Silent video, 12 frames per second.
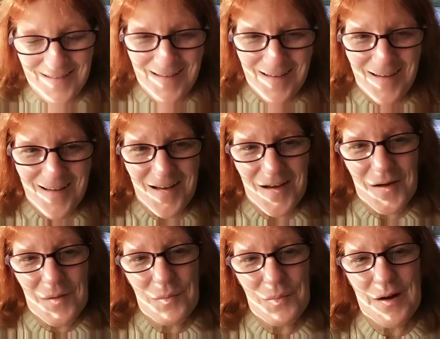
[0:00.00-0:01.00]

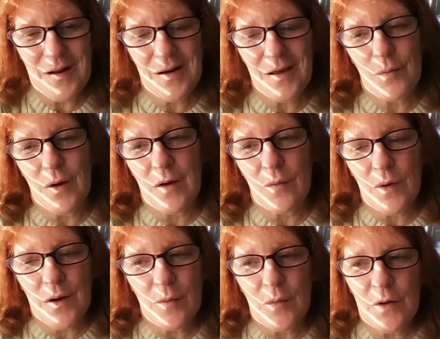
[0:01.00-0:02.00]
But anyway,
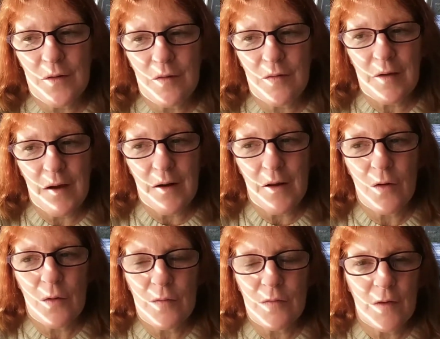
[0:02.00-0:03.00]
what I wanted to say, and I
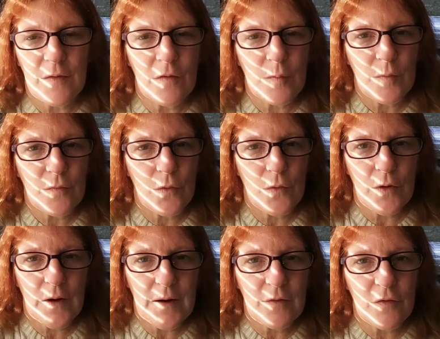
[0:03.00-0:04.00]
know I've said this before,
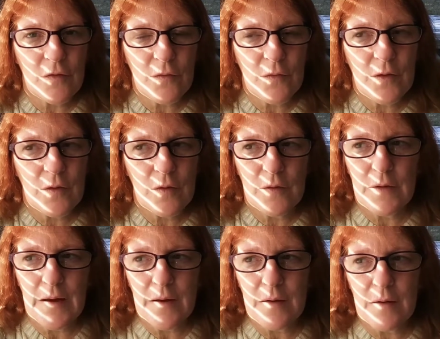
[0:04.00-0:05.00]
and I just feel
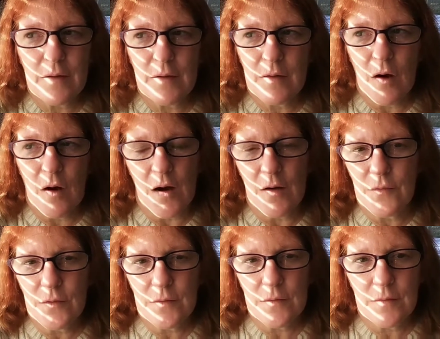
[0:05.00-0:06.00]
like
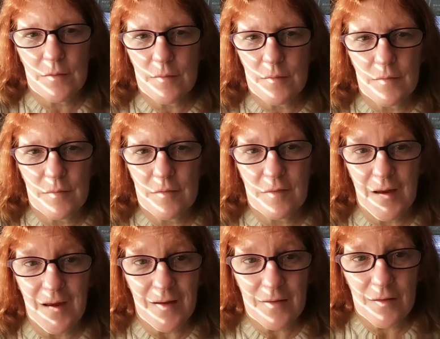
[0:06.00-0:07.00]
awful
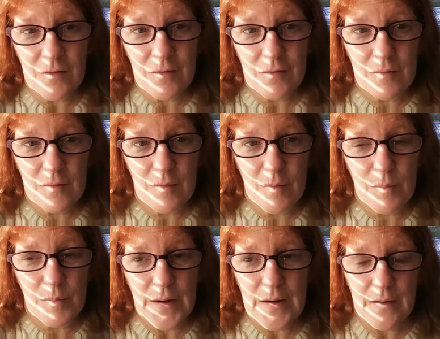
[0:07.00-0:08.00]
saying this,
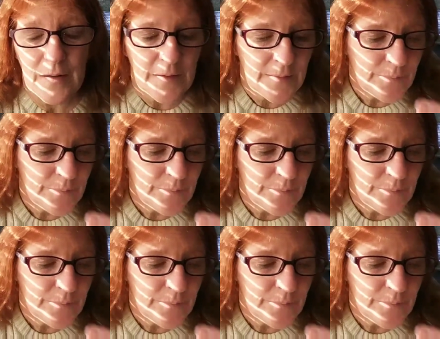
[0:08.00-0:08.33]
but